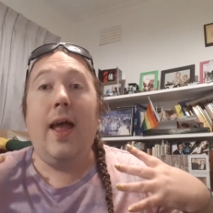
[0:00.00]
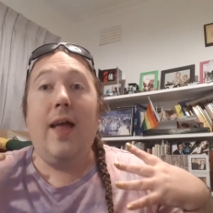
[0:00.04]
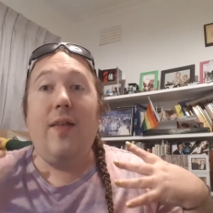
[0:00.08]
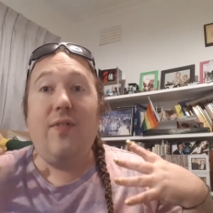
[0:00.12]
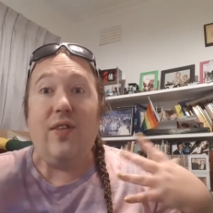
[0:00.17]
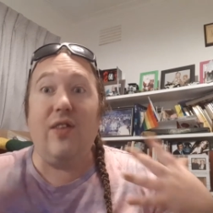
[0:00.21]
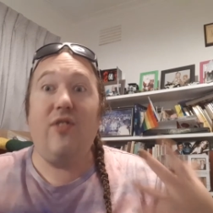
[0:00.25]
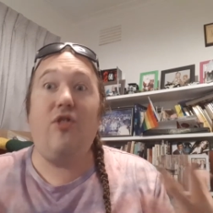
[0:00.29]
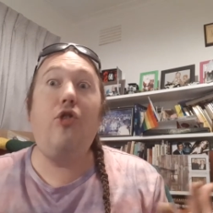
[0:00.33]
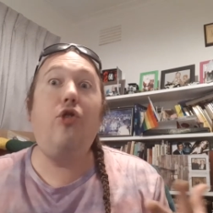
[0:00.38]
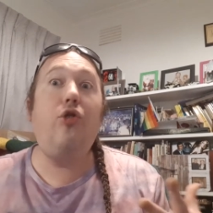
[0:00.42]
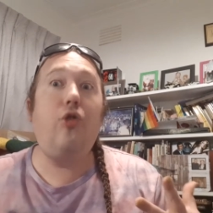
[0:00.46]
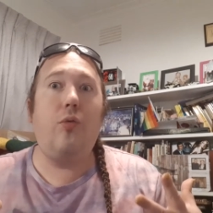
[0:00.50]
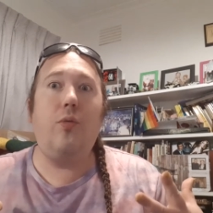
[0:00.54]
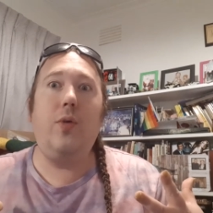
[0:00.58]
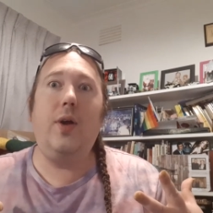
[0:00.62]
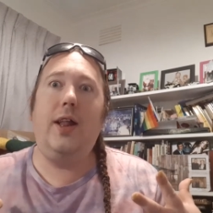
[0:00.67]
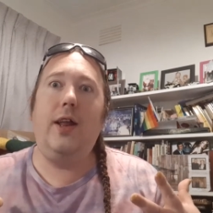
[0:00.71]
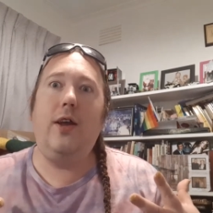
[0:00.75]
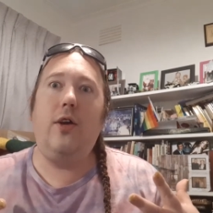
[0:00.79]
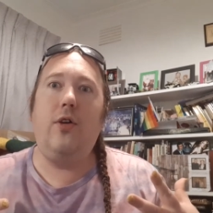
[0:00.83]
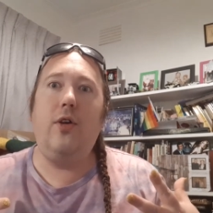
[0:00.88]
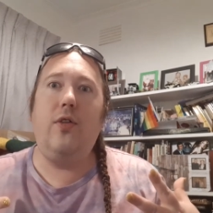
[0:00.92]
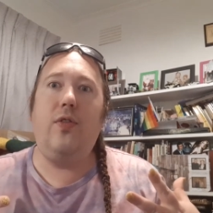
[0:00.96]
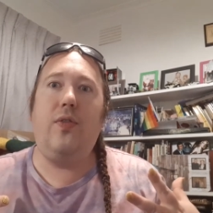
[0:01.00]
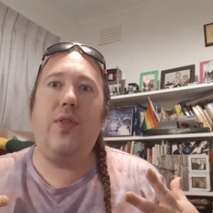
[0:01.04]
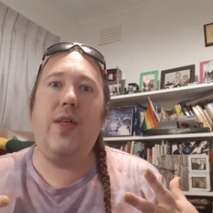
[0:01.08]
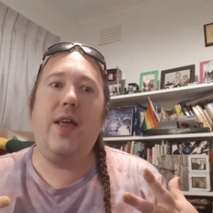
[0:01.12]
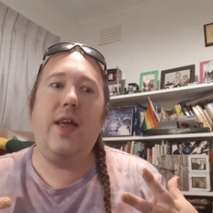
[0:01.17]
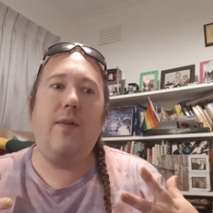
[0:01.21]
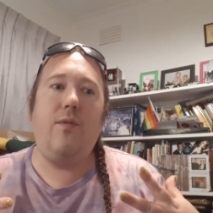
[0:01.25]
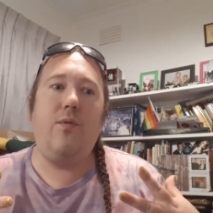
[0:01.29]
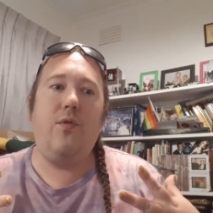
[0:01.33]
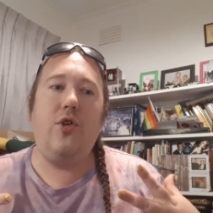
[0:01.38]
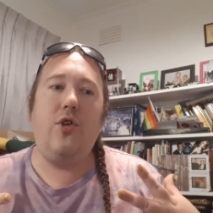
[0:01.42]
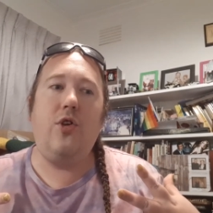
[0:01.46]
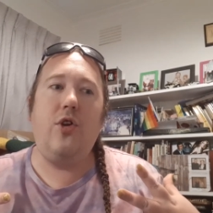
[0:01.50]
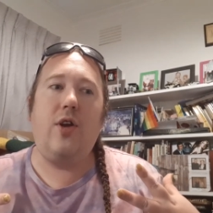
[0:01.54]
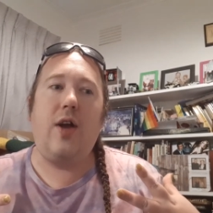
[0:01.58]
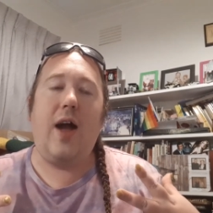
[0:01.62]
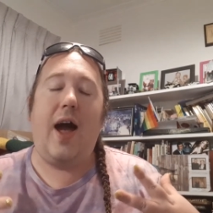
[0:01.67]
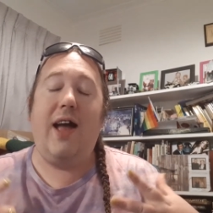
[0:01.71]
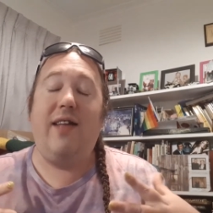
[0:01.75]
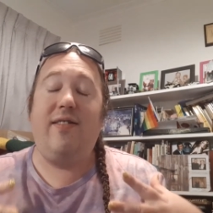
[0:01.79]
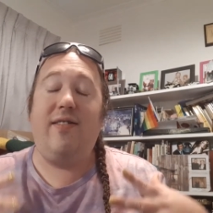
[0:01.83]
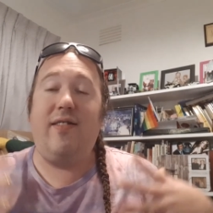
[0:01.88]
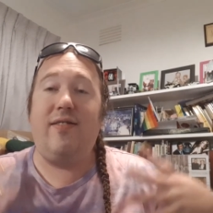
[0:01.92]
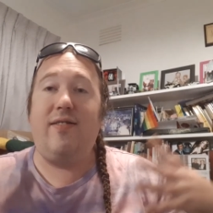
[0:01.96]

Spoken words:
this is a really good thing for you guys.